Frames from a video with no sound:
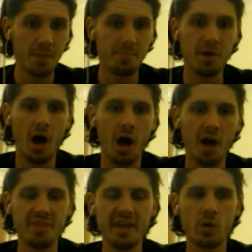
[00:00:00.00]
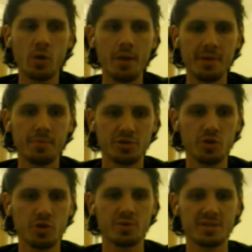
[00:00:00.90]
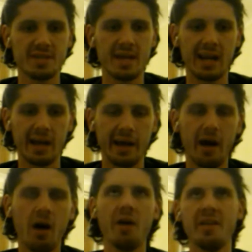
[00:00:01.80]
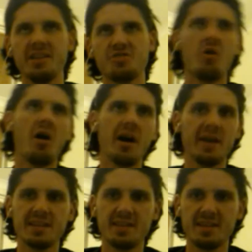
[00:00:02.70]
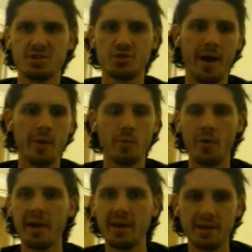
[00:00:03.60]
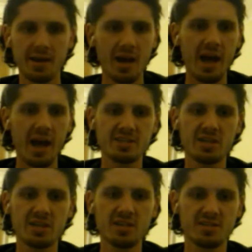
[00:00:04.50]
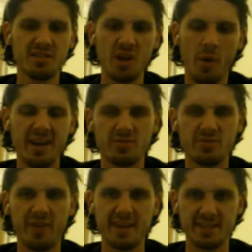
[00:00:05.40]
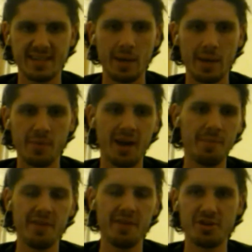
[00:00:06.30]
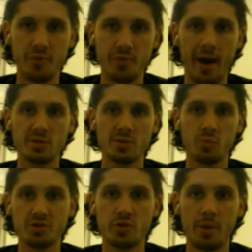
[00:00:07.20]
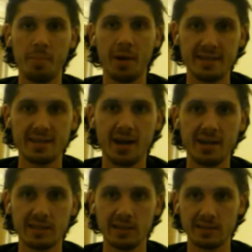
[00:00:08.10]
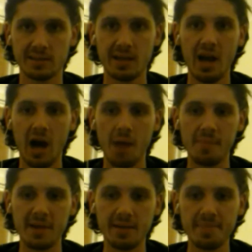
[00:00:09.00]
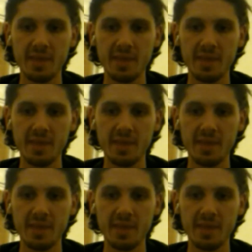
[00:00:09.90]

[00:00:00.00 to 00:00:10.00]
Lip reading: But I think when people do say, like, oh, this drought we're in, and it's because, it is fair to say we've had a bit of a drought with AAA titles. I mean,